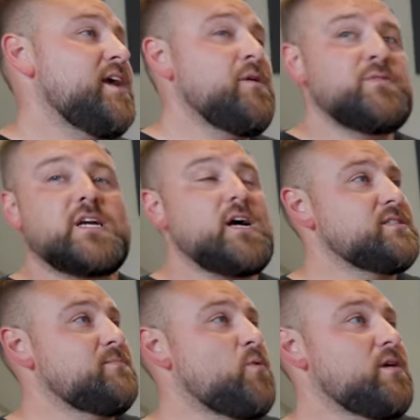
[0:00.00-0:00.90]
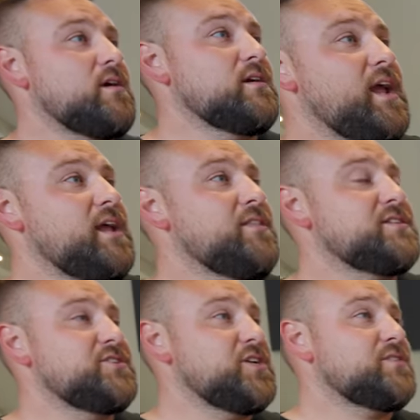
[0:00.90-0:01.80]
It, it was a custom order, and
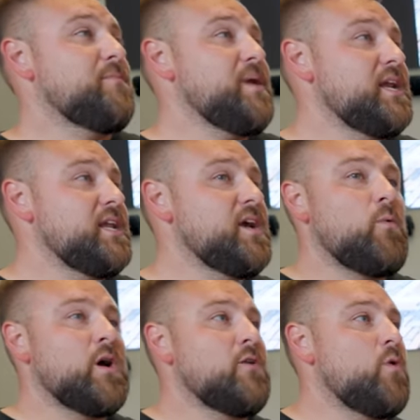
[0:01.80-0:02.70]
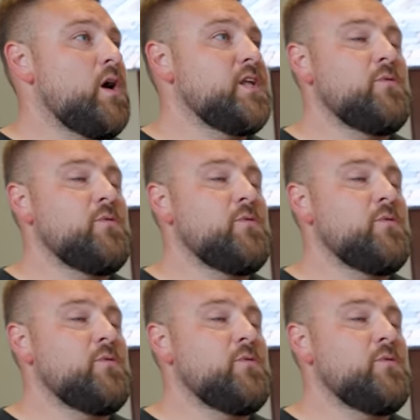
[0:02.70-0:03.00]
this is just for B D D, a one of one.